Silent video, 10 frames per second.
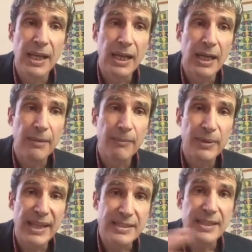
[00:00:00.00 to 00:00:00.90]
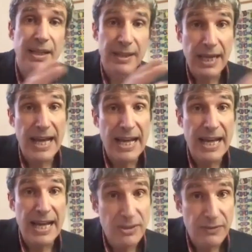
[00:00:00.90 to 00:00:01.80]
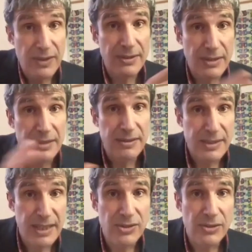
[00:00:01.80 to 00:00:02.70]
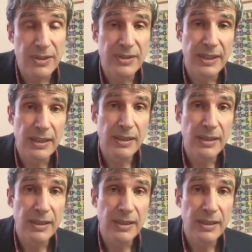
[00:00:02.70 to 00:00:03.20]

Um, but that's another aspect of the, the sensory thing.